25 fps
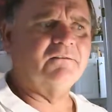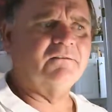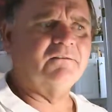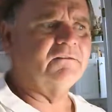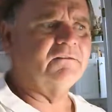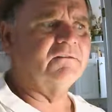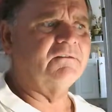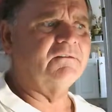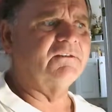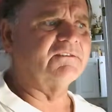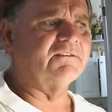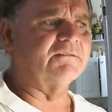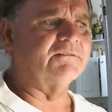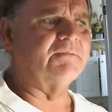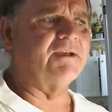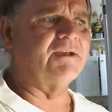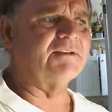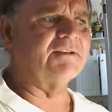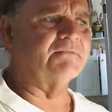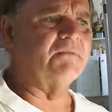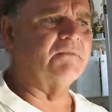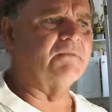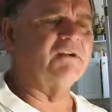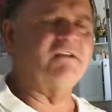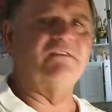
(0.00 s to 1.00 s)
It's to make
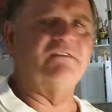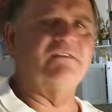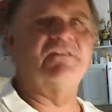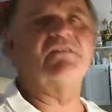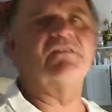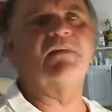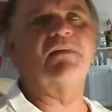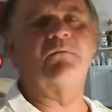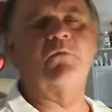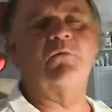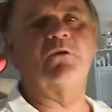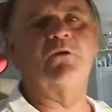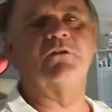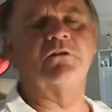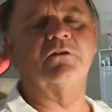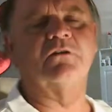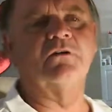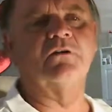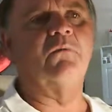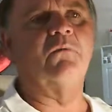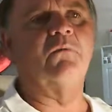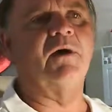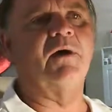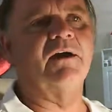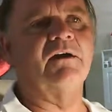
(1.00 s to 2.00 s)
the money. And then they want to know
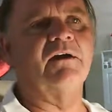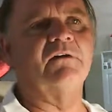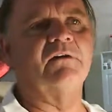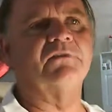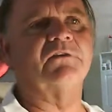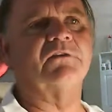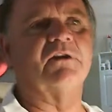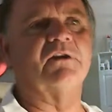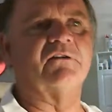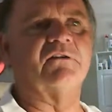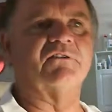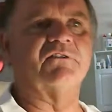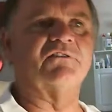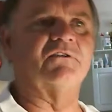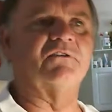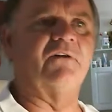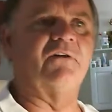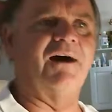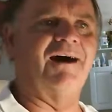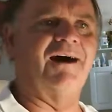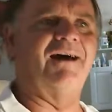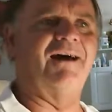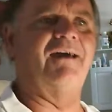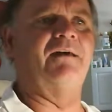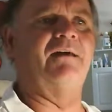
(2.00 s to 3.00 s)
why healthcare is so
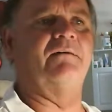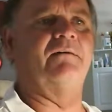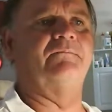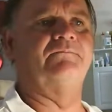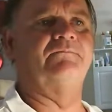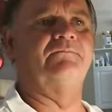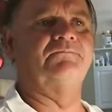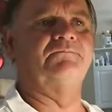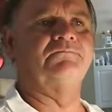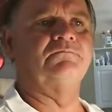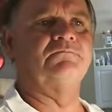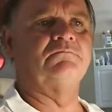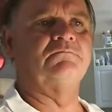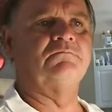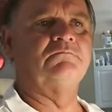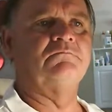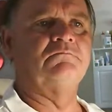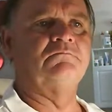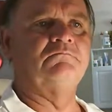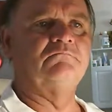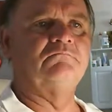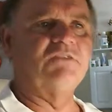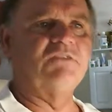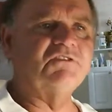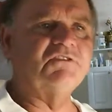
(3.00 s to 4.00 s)
high.
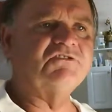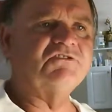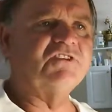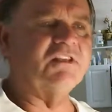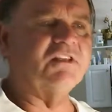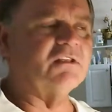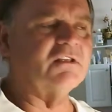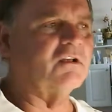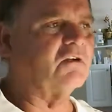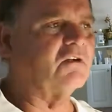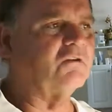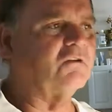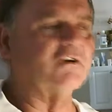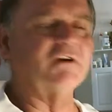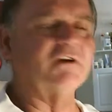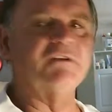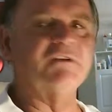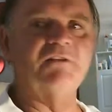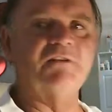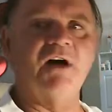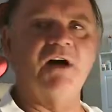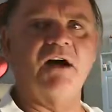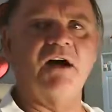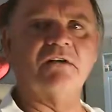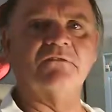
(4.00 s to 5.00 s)
Because you got a lot of crooked
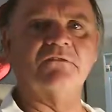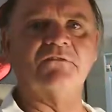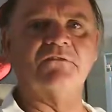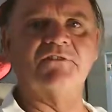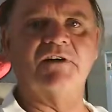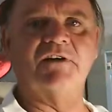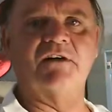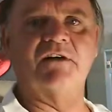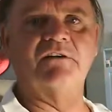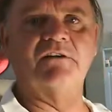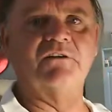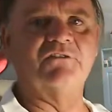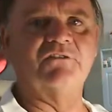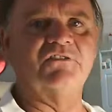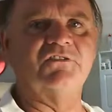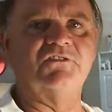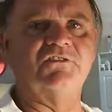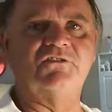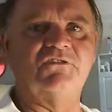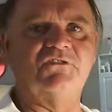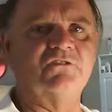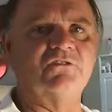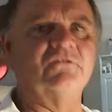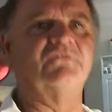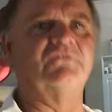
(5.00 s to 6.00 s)
doctors out here just
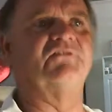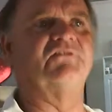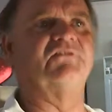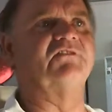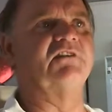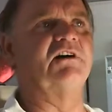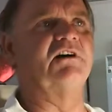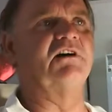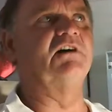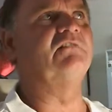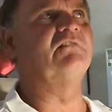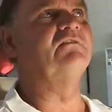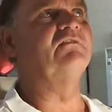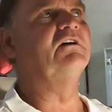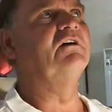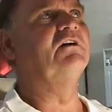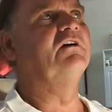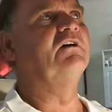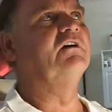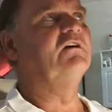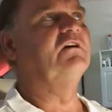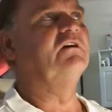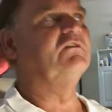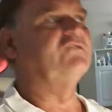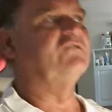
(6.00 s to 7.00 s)
doing stuff,
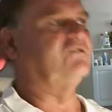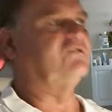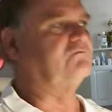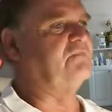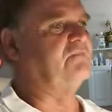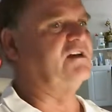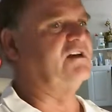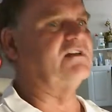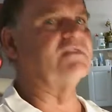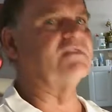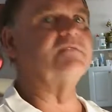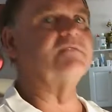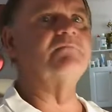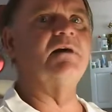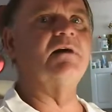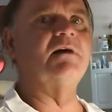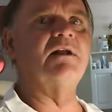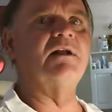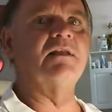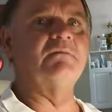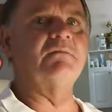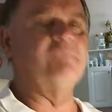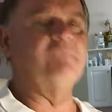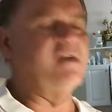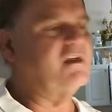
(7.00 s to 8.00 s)
just making the
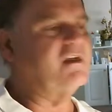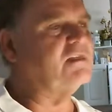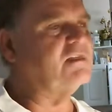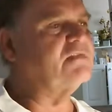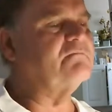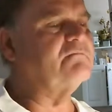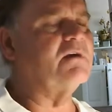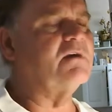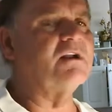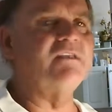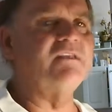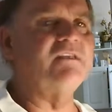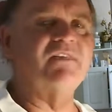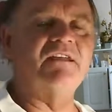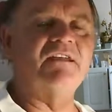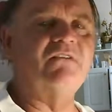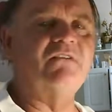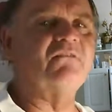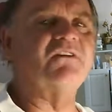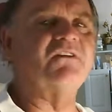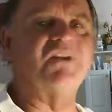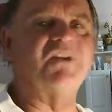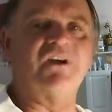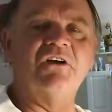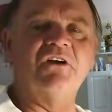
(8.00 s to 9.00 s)
money, making the money. They
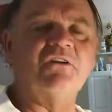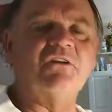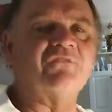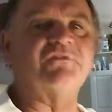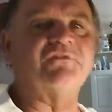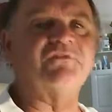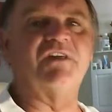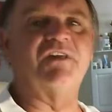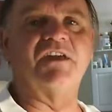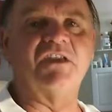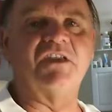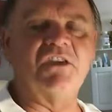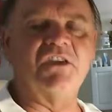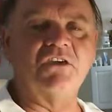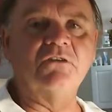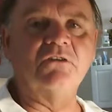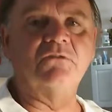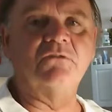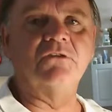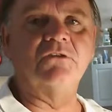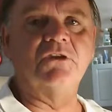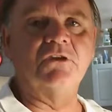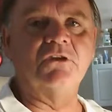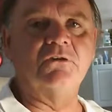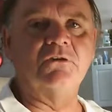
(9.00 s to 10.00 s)
don't care if they heal
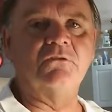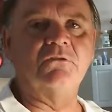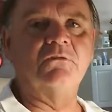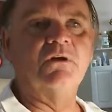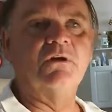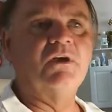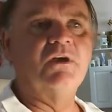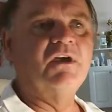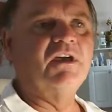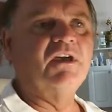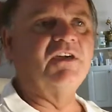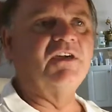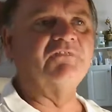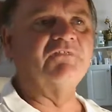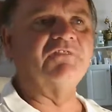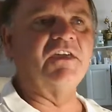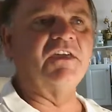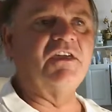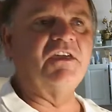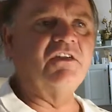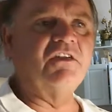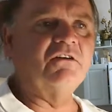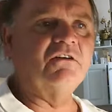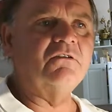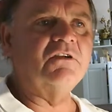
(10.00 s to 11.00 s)
you. If they
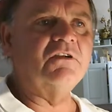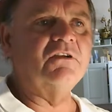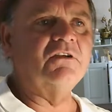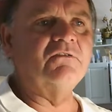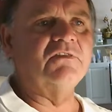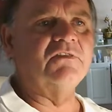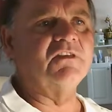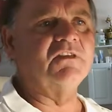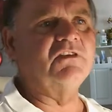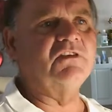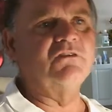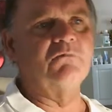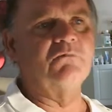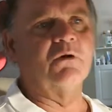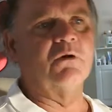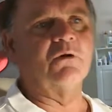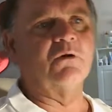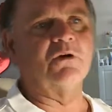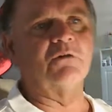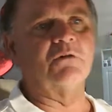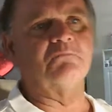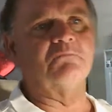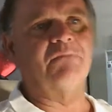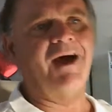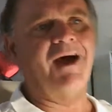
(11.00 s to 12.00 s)
heal you, then you won't
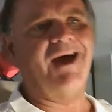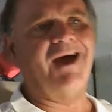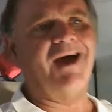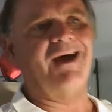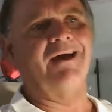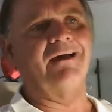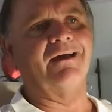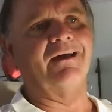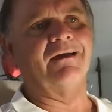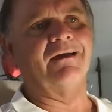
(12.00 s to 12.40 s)
come back.